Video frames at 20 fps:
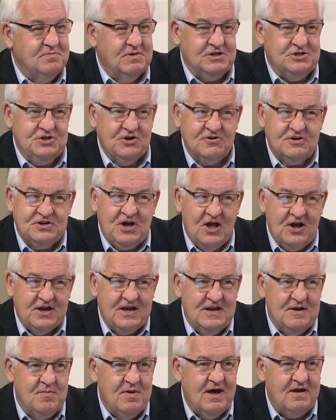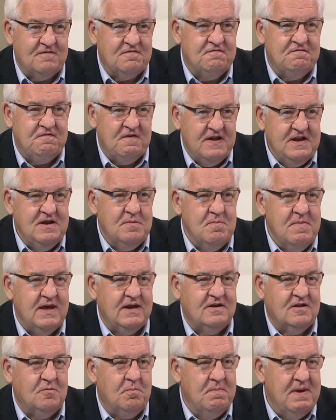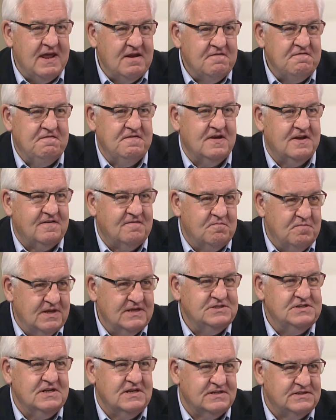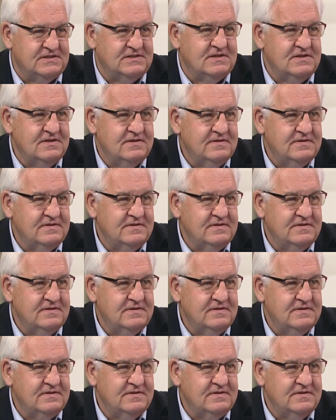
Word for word: but you're talking about fundamental benefit of business.